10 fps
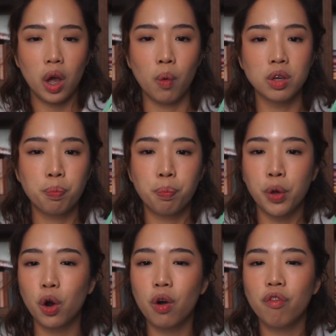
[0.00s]
It was
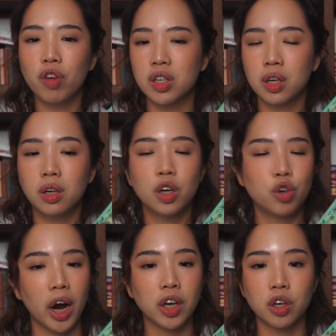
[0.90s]
pure physical
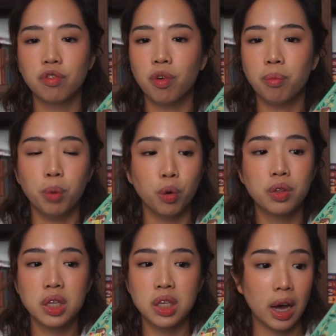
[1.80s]
attraction from
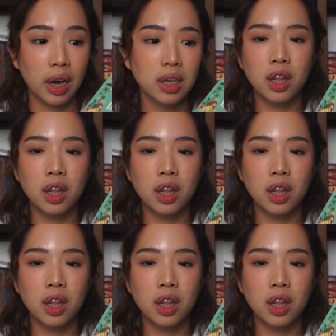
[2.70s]
both sides.